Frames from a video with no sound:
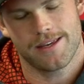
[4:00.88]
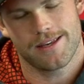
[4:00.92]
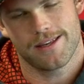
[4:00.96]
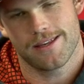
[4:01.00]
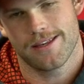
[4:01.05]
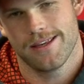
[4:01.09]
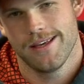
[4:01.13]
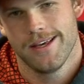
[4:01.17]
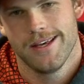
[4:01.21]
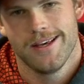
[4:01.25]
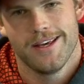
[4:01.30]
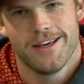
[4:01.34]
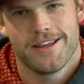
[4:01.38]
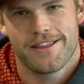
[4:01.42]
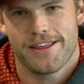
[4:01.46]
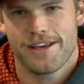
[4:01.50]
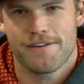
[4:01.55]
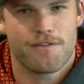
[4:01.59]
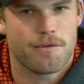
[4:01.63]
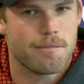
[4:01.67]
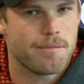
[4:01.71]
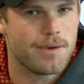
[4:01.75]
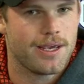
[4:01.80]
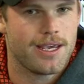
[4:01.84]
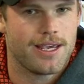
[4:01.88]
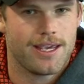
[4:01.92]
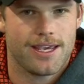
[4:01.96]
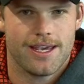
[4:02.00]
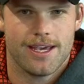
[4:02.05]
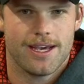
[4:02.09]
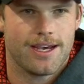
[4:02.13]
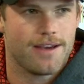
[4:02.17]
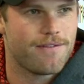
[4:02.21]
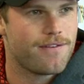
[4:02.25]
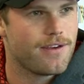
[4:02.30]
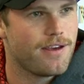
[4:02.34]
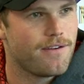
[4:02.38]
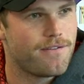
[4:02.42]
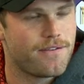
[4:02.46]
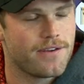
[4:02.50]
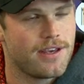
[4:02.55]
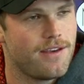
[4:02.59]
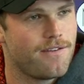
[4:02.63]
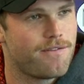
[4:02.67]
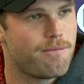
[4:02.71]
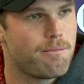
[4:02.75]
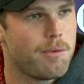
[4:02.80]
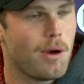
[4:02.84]
I think for me, yeah,
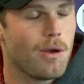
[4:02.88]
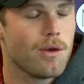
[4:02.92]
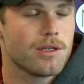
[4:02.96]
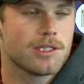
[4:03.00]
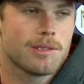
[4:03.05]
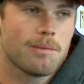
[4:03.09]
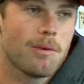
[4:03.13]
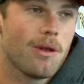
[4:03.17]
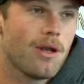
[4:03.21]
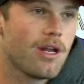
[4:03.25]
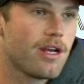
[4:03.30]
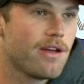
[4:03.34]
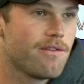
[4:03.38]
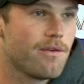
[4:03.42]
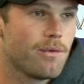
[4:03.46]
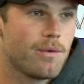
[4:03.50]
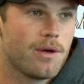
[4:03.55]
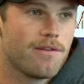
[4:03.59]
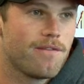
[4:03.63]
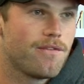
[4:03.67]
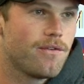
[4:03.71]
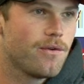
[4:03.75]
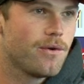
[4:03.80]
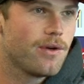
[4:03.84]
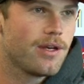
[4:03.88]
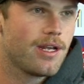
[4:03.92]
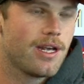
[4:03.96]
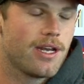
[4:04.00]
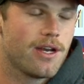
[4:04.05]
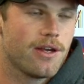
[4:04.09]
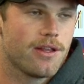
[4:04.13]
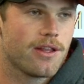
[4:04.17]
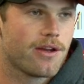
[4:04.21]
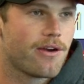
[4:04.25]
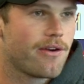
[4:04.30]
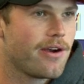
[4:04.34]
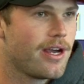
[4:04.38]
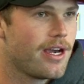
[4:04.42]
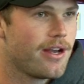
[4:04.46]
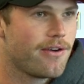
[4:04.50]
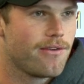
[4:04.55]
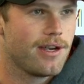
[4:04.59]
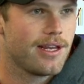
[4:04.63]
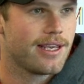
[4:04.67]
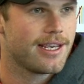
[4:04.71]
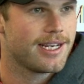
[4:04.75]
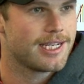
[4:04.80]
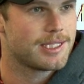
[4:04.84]
if bowlers are bowling over 140, I know the crowd
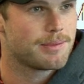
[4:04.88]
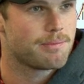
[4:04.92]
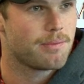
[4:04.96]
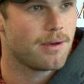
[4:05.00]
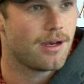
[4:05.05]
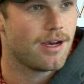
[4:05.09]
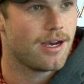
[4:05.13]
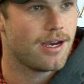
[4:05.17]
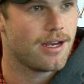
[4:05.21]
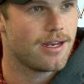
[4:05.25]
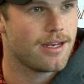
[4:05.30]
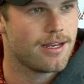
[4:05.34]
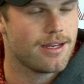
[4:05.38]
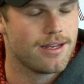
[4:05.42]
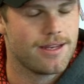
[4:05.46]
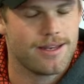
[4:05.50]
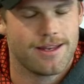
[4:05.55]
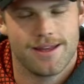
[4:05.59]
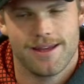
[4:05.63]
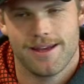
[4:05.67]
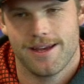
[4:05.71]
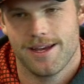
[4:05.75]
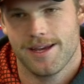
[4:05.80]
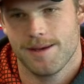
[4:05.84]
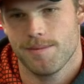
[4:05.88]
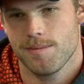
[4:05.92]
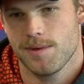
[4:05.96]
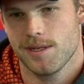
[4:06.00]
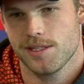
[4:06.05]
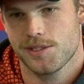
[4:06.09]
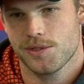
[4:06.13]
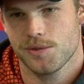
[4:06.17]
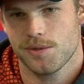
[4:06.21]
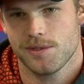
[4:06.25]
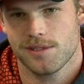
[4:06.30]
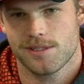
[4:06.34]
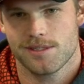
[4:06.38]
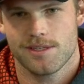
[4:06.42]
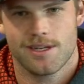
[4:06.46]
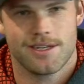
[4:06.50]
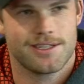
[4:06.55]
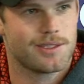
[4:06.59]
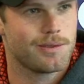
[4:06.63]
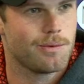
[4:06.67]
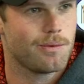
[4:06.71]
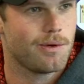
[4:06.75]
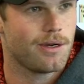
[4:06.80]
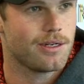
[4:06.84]
really gets behind it. It's always
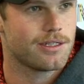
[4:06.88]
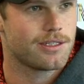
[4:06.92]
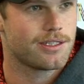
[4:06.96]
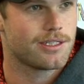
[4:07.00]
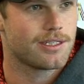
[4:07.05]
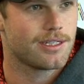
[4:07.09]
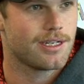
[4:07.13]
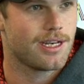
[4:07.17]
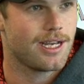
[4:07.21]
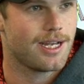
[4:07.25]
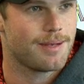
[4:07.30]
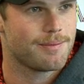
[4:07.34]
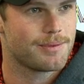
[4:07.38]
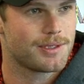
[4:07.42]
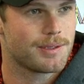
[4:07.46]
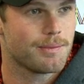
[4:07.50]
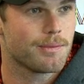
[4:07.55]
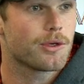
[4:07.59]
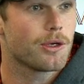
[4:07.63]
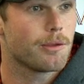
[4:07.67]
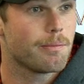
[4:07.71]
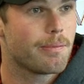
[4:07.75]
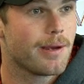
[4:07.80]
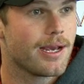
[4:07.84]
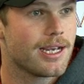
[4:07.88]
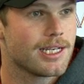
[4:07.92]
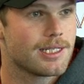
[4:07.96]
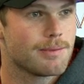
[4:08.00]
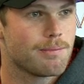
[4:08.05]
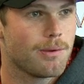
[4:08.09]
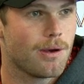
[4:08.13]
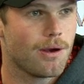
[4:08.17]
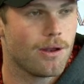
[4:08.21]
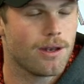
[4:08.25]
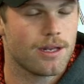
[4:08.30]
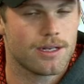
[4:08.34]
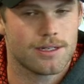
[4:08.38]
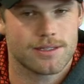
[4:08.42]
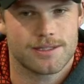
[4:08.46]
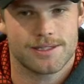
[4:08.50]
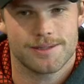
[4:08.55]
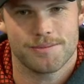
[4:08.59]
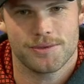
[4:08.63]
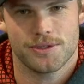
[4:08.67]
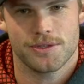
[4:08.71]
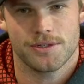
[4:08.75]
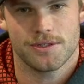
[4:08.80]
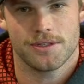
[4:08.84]
nice to watch some good pace bowling,
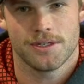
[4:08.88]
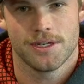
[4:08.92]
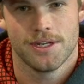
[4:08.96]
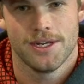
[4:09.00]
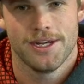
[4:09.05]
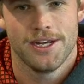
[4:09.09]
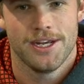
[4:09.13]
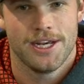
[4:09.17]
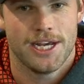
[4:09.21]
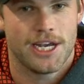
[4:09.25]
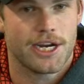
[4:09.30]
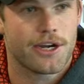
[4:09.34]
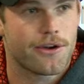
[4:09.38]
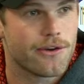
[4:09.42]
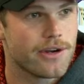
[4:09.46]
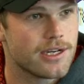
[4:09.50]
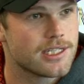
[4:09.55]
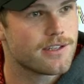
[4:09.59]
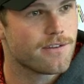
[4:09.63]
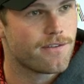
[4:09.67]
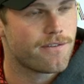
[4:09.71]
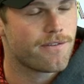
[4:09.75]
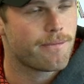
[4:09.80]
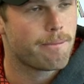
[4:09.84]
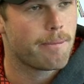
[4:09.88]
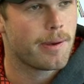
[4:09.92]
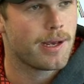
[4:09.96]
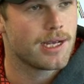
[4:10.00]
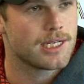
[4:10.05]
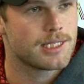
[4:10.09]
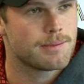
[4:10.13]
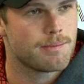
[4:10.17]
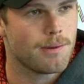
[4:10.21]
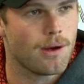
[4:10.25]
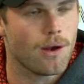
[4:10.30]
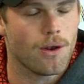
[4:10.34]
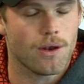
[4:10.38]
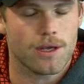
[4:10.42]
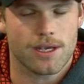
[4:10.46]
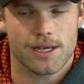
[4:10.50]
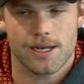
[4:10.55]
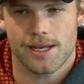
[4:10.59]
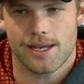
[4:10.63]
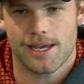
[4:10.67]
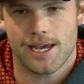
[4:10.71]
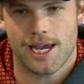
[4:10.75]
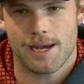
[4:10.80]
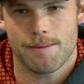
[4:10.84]
some good aggressive pace bowling in
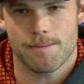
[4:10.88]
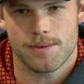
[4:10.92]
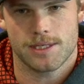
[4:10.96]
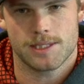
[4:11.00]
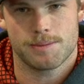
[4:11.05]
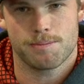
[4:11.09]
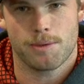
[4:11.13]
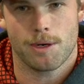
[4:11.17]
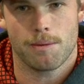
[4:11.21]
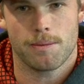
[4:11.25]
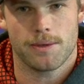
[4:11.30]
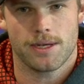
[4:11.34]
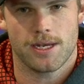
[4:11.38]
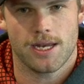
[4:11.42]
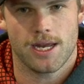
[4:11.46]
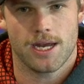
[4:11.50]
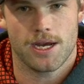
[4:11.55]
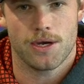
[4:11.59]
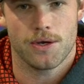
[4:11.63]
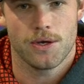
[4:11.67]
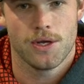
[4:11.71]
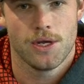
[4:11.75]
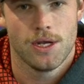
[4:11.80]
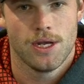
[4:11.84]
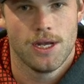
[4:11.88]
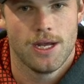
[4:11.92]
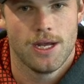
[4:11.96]
a game that's probably now